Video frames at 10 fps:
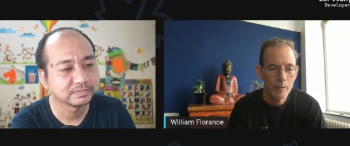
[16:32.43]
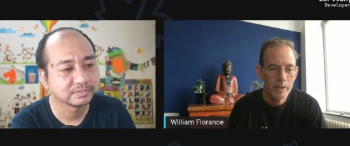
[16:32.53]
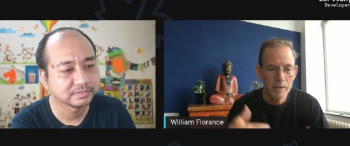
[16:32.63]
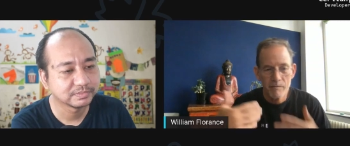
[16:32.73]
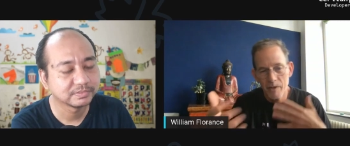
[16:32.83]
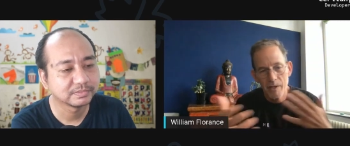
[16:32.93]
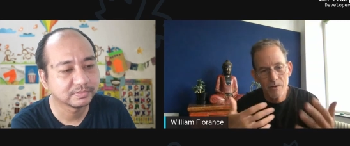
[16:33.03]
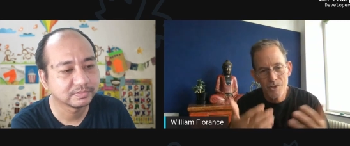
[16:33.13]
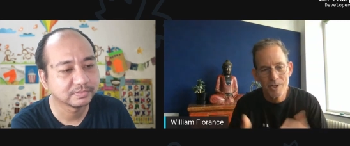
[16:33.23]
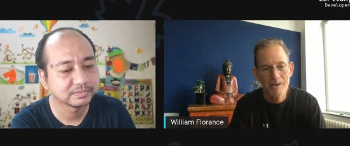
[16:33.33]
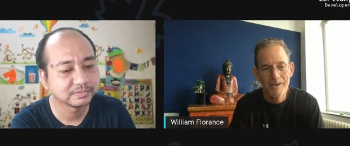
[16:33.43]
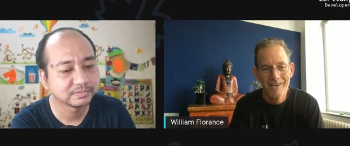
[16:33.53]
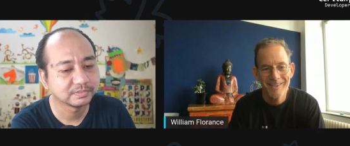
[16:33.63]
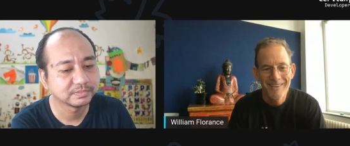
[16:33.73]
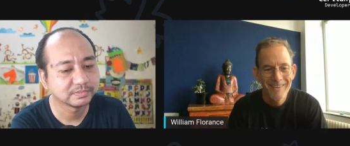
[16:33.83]
Speaker 1: where we did video
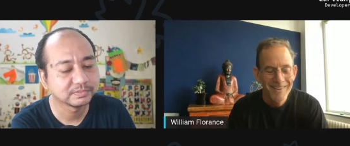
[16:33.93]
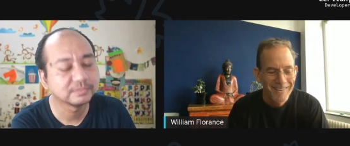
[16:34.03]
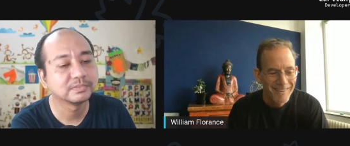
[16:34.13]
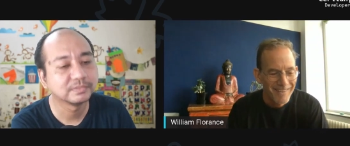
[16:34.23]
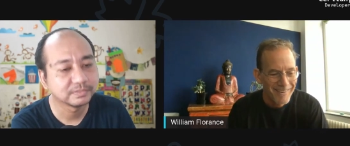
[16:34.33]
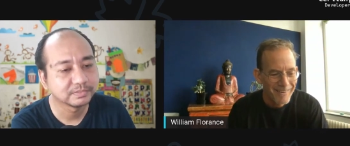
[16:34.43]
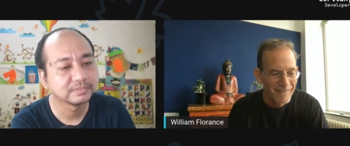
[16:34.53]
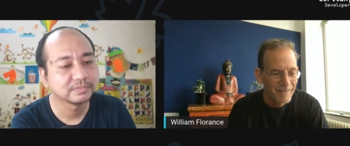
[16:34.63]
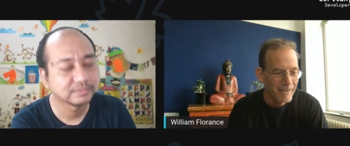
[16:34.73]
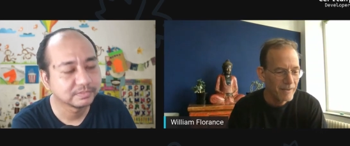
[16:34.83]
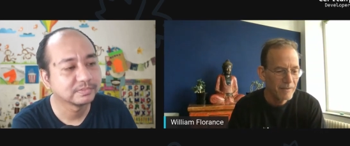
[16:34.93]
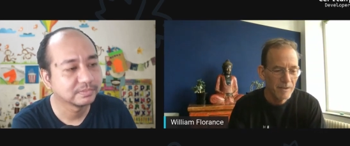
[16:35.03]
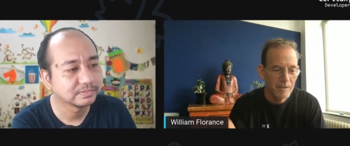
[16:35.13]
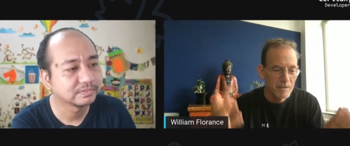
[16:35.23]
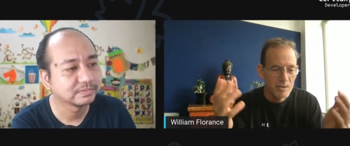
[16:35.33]
sharing,
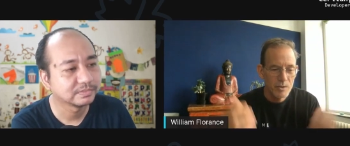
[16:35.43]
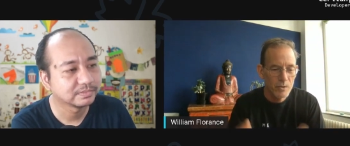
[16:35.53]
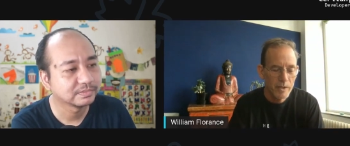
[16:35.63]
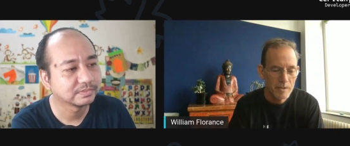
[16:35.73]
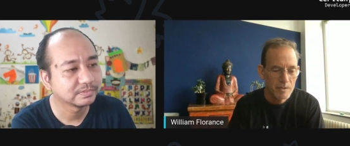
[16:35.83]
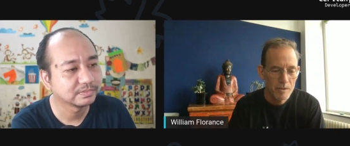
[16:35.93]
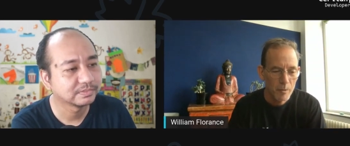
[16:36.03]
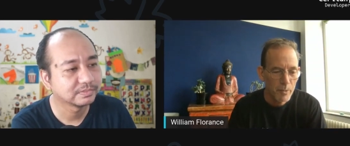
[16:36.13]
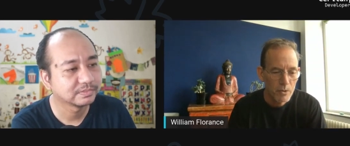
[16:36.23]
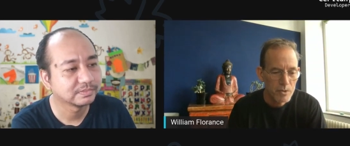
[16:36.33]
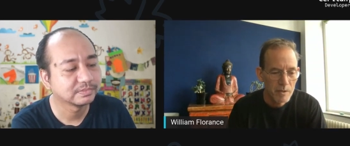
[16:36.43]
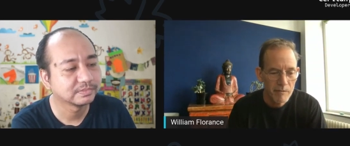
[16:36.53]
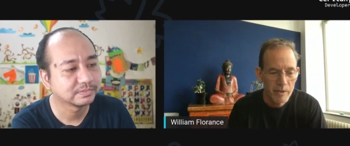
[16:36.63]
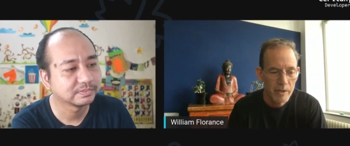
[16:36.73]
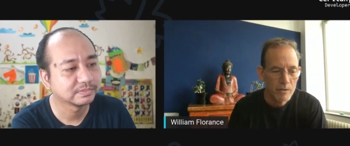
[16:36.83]
and students,
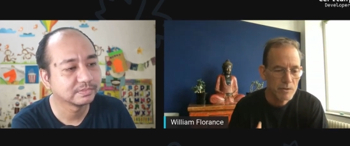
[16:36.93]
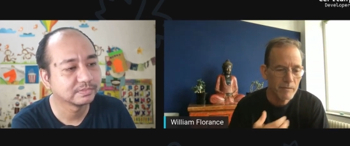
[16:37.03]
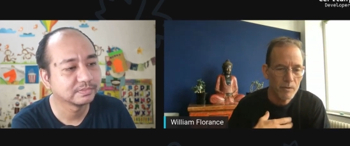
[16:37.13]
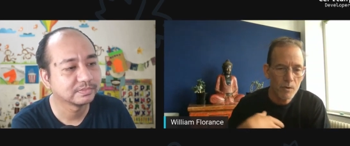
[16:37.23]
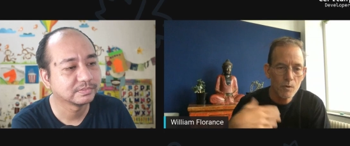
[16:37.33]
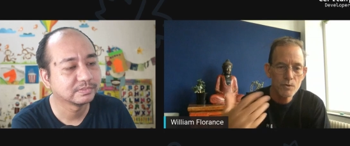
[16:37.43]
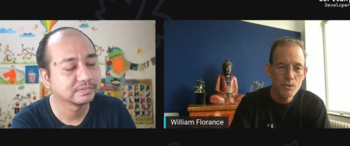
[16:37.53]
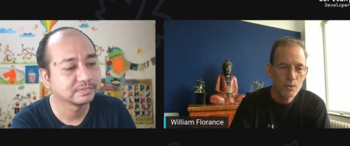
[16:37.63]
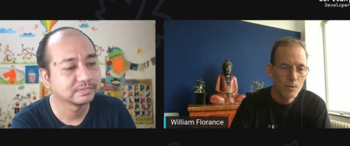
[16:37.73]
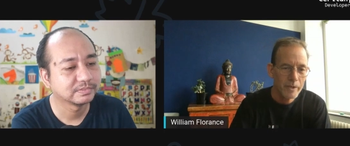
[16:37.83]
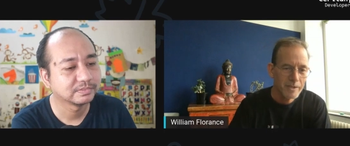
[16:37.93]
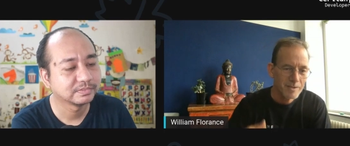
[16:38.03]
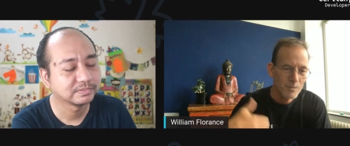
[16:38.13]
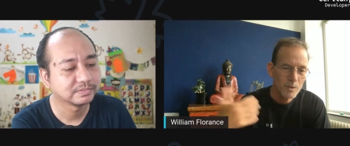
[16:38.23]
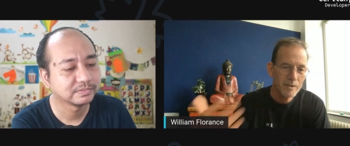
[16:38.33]
posted videos of their own
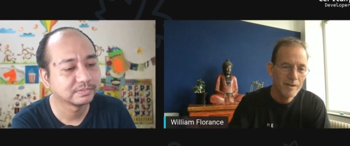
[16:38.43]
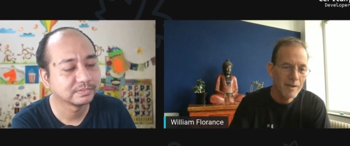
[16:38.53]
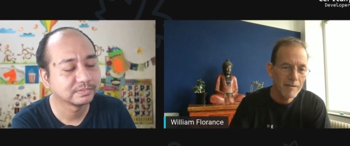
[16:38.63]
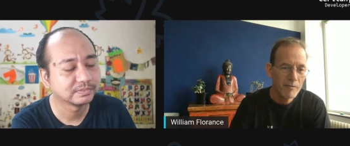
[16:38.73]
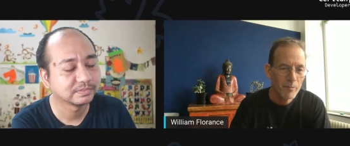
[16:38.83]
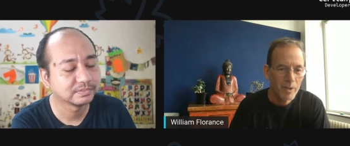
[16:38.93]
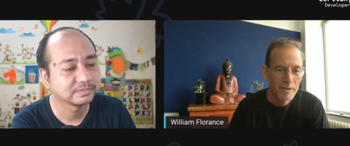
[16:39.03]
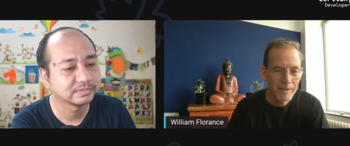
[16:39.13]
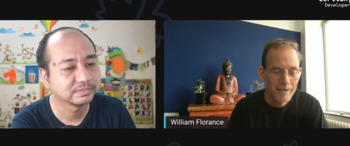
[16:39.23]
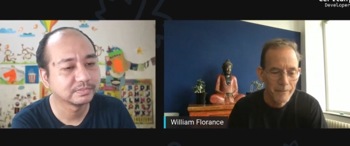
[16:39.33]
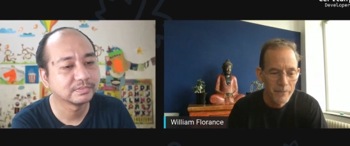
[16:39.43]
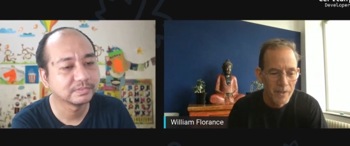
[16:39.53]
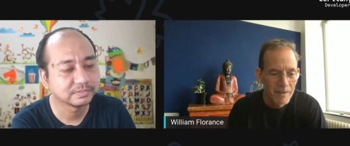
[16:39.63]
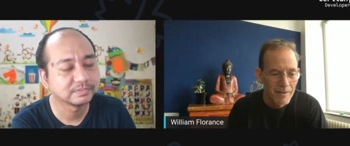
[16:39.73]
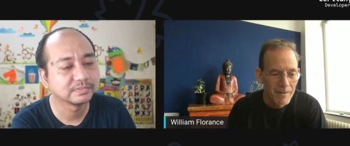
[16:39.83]
stories and what they got from Bangkit.
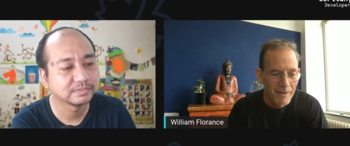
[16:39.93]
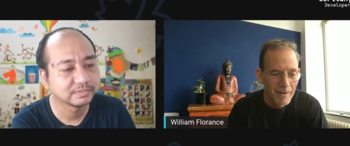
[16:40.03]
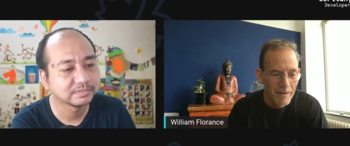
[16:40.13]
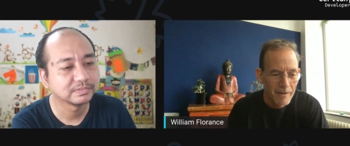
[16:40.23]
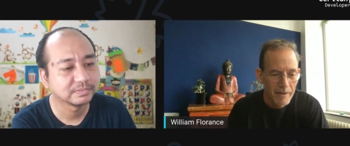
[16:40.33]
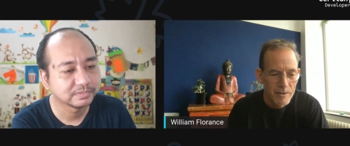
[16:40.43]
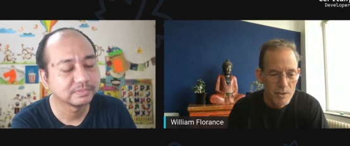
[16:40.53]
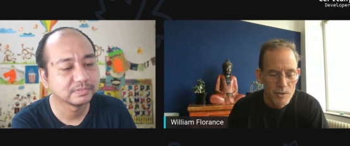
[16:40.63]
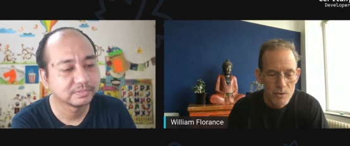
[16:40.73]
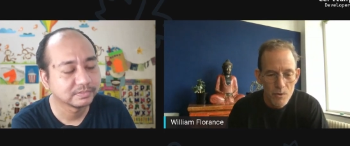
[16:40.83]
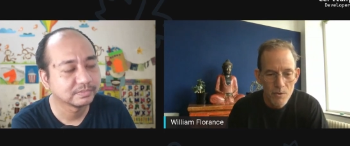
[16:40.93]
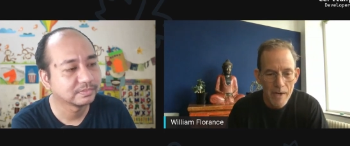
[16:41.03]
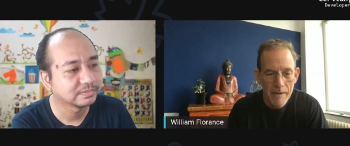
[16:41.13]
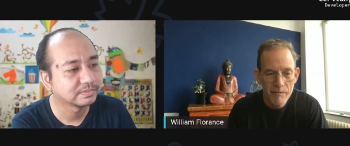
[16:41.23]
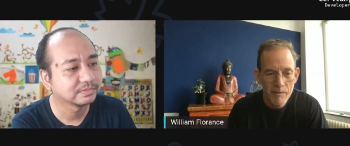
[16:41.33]
And it's just so
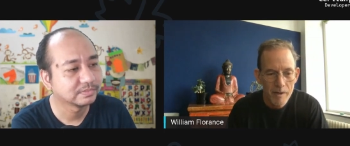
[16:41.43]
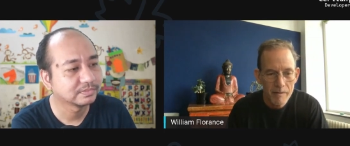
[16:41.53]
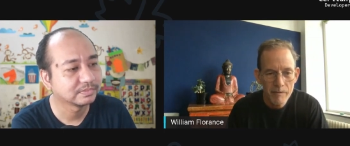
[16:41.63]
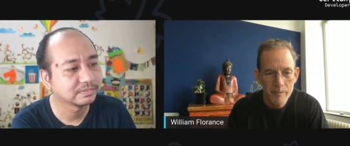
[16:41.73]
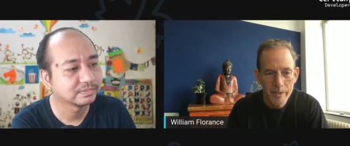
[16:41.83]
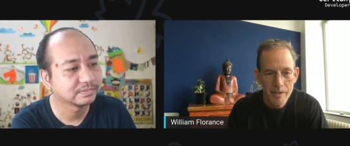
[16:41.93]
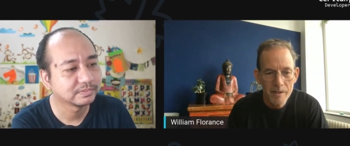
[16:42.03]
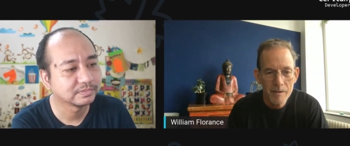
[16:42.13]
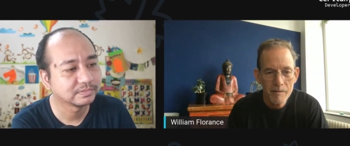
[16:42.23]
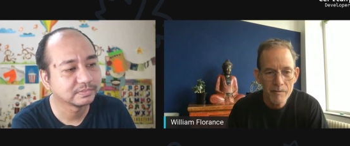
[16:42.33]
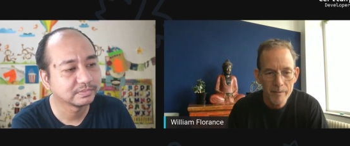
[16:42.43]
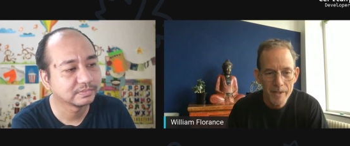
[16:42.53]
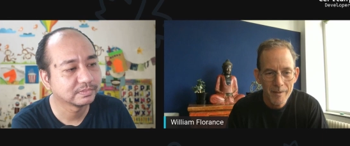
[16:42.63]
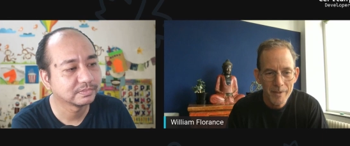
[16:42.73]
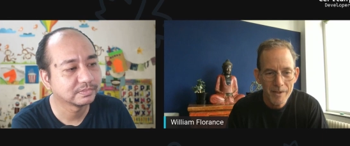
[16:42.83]
gratifying for me to hear from
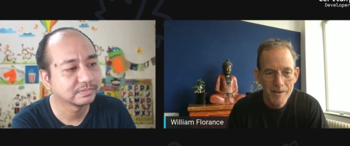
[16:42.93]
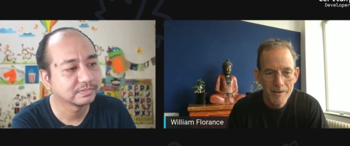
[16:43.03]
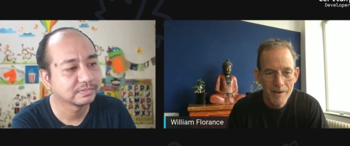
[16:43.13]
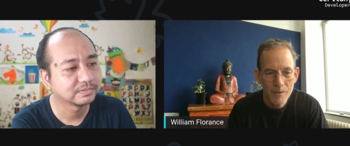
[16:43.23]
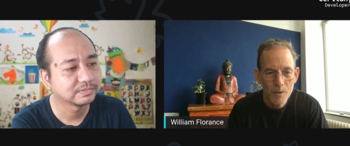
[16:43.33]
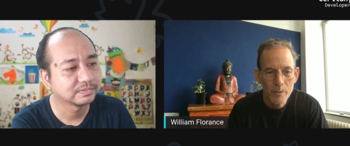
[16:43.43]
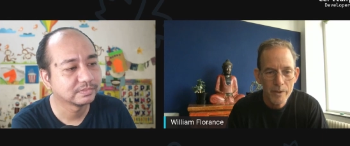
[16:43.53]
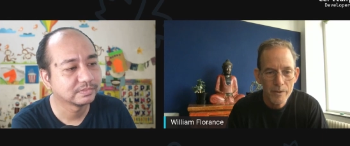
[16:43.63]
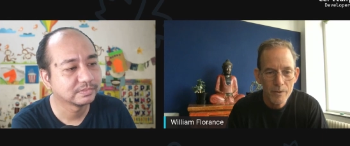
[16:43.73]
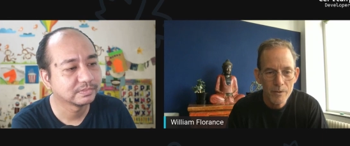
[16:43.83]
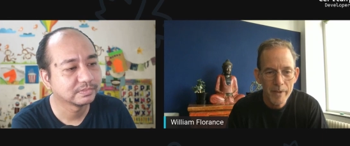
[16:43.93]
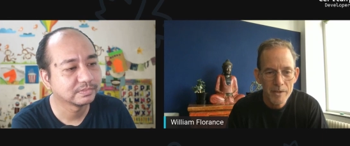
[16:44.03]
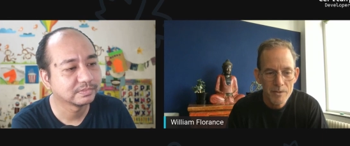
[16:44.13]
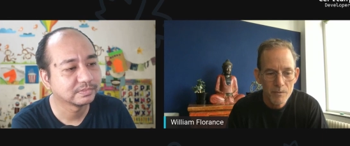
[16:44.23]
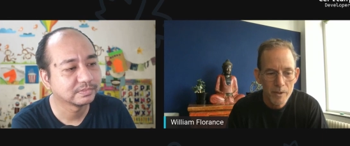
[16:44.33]
them and hear how what we do
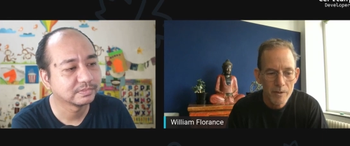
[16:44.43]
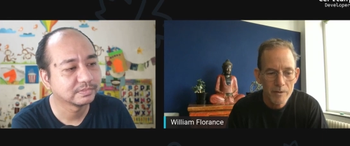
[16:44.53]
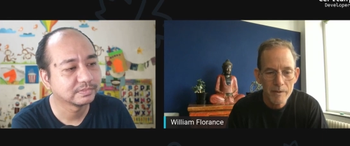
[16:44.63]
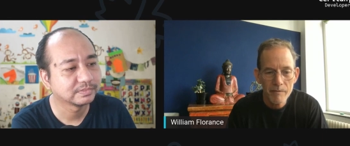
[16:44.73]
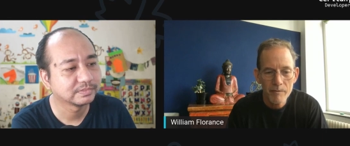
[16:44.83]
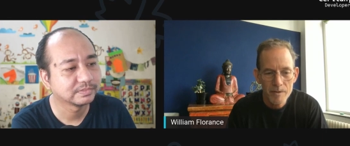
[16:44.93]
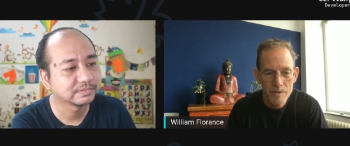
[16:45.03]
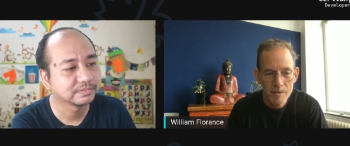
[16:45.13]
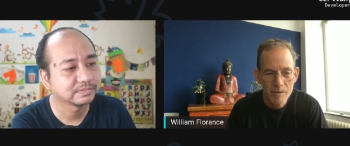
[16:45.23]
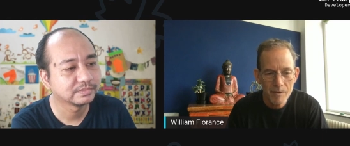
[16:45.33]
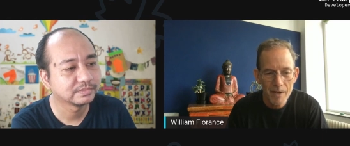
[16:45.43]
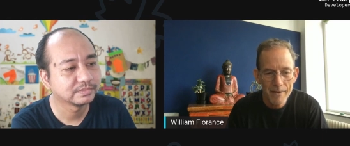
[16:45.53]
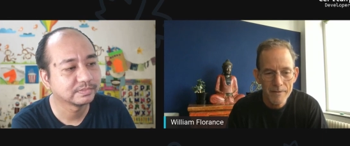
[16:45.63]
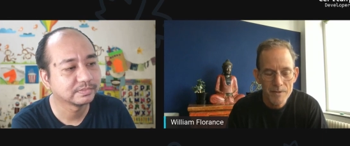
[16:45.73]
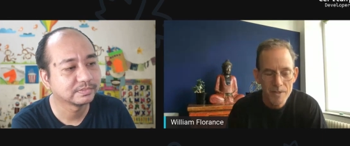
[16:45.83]
makes a real difference to their
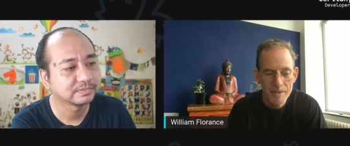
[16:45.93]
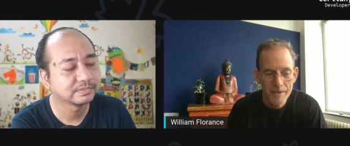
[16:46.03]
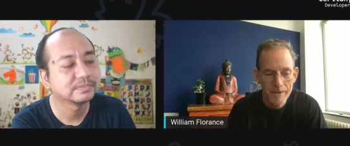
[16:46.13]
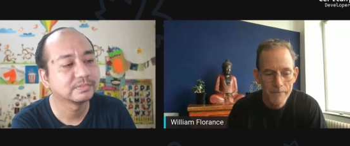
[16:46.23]
lives. And